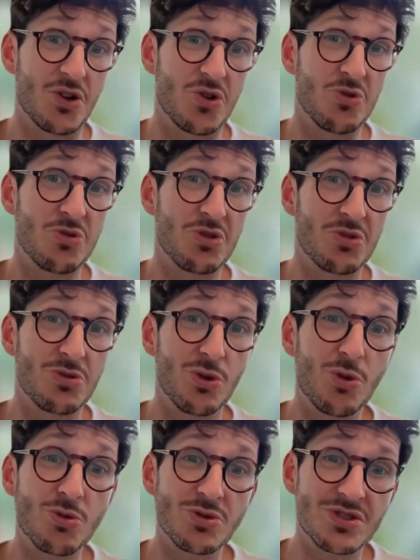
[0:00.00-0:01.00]
Who
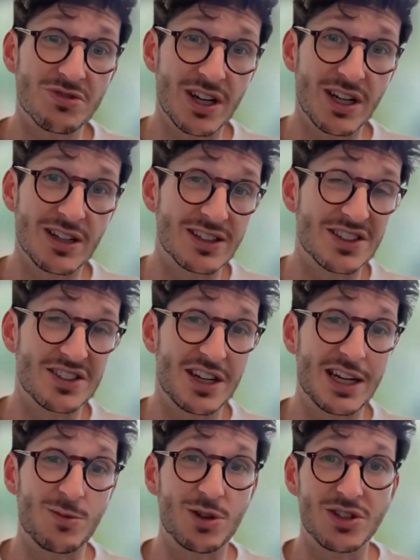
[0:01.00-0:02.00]
knows, right? Like, does
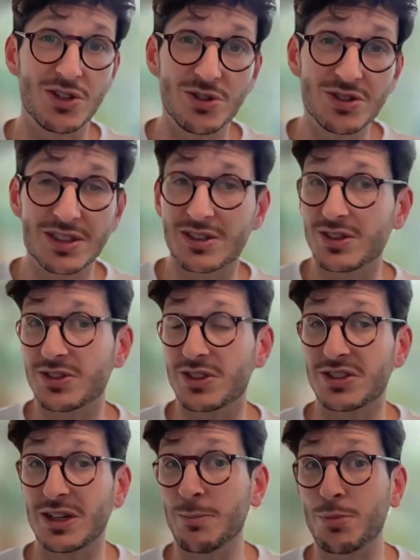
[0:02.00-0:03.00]
anyone use it?
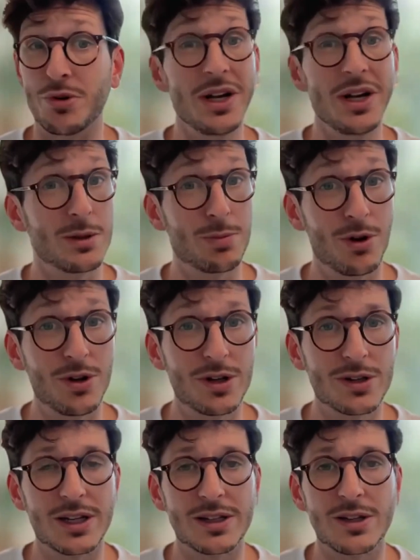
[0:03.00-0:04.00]
Does it break the
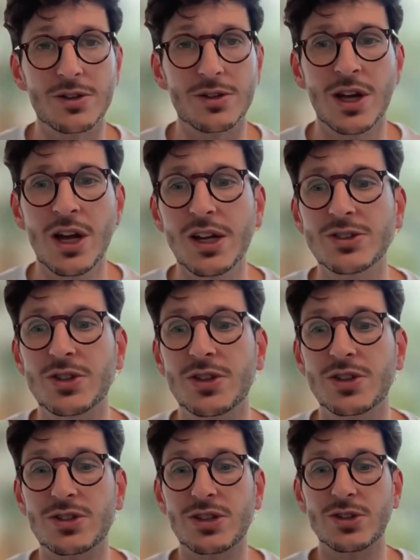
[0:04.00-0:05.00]
product? Like, so
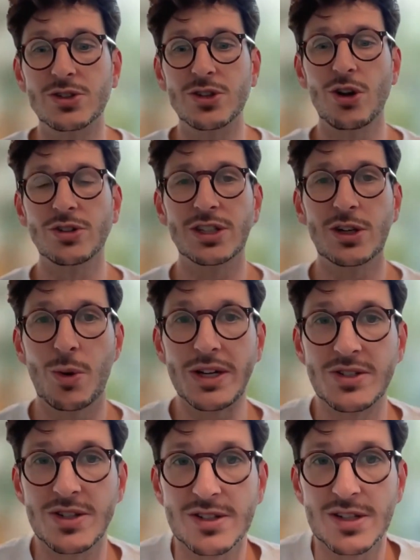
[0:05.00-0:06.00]
there's lots of
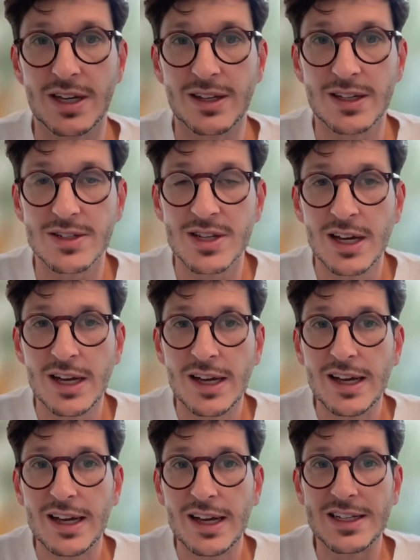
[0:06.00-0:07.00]
questions that I think
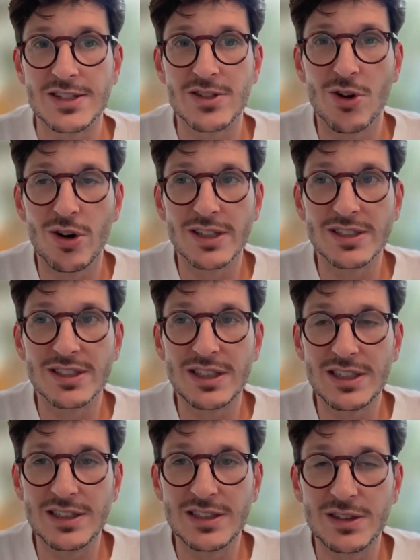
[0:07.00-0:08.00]
it's not as
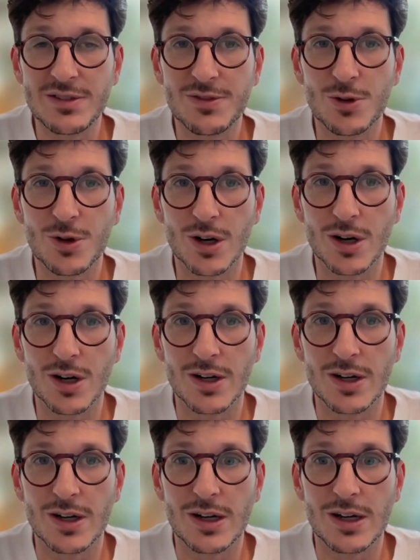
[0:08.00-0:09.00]
easy for
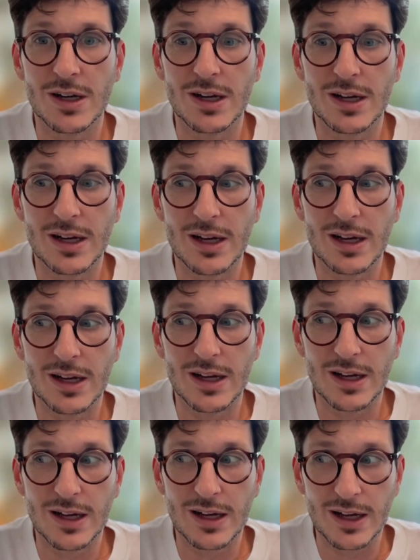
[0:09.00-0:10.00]

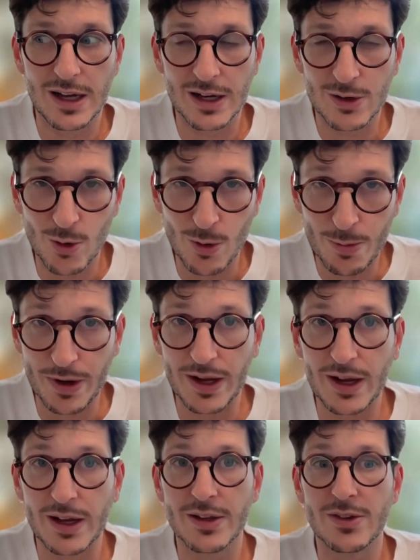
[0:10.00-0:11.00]
a
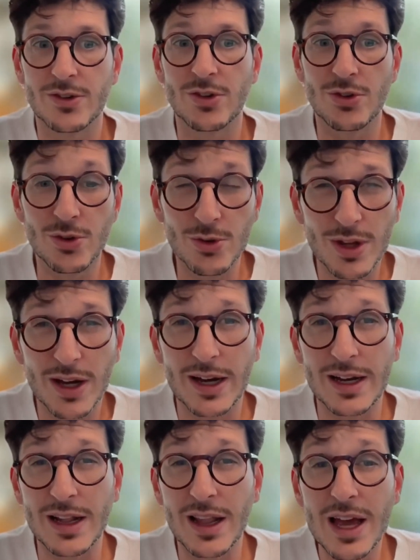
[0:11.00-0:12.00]
corporate to do
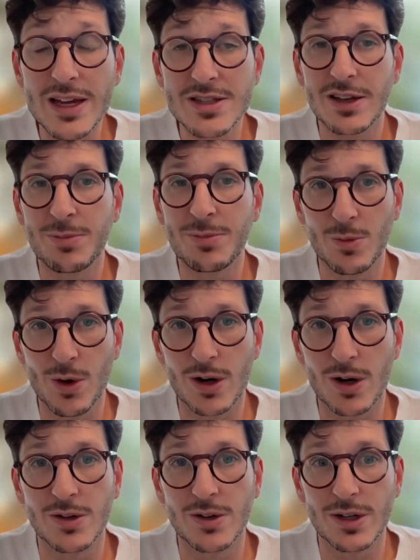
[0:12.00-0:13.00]
that unless they've been
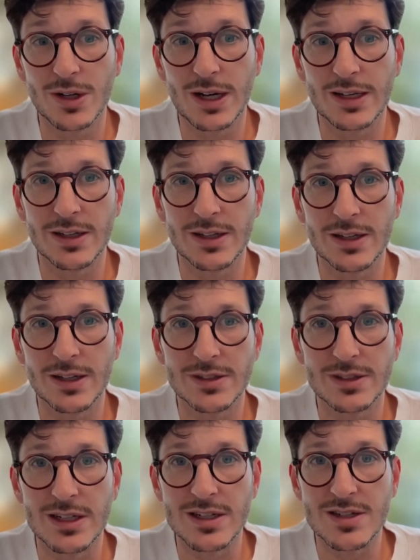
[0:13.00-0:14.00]
working on it. I think
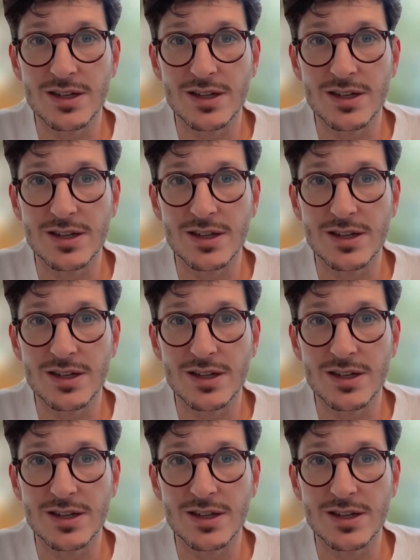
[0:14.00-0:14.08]
it's